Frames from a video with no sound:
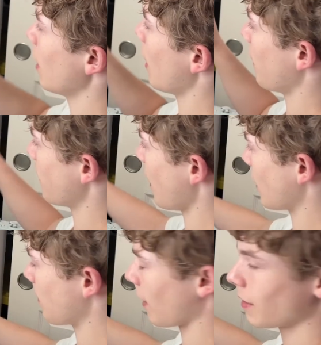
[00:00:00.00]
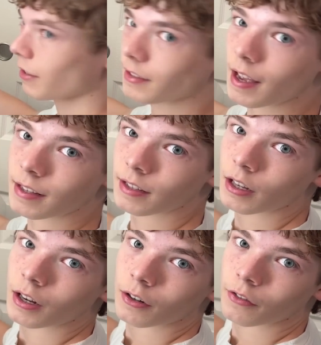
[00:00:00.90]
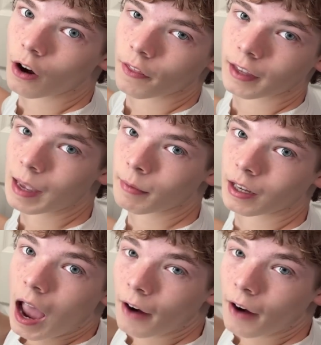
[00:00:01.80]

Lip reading: and this Xbox Series S for all the gaming.